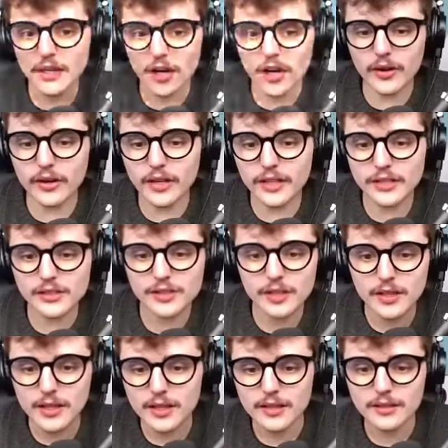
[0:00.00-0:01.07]
Oh, here it is.
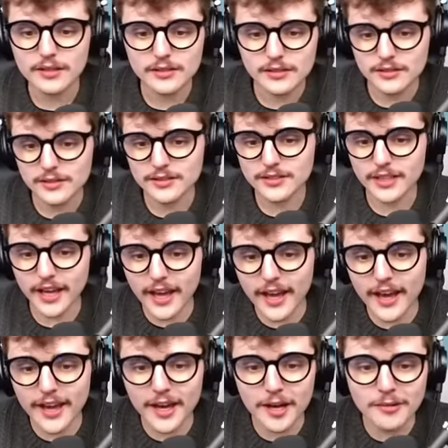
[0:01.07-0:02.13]

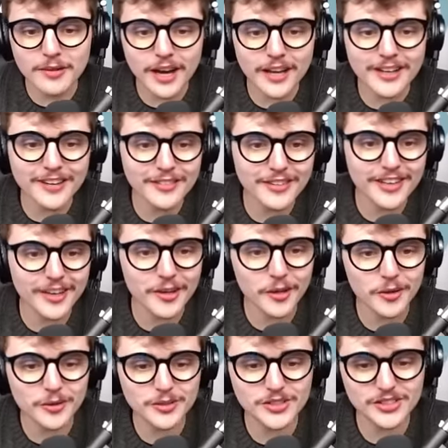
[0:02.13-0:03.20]
Damn! I never get
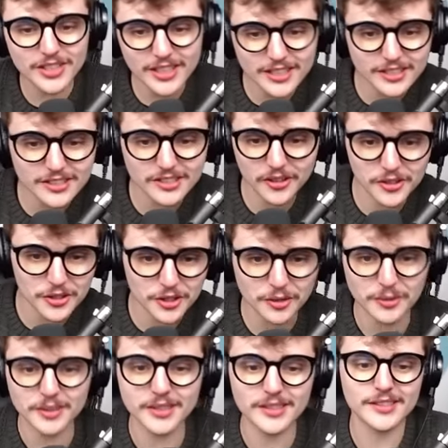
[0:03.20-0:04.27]
how sick this art show
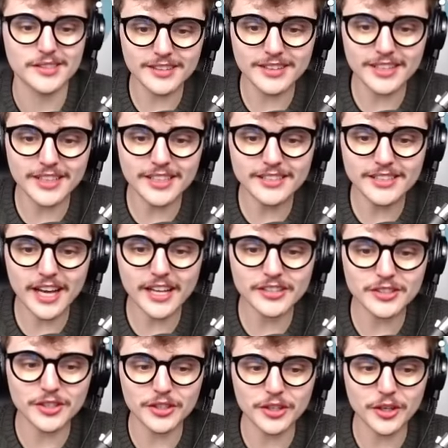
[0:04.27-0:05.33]
is. These guys
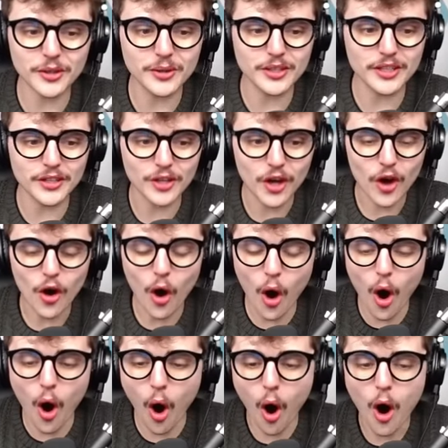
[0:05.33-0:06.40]
are goaded.
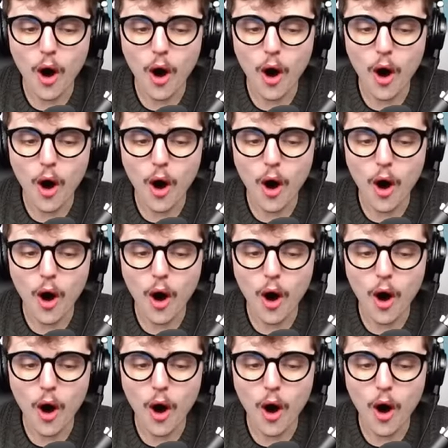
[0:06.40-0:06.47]
Oh!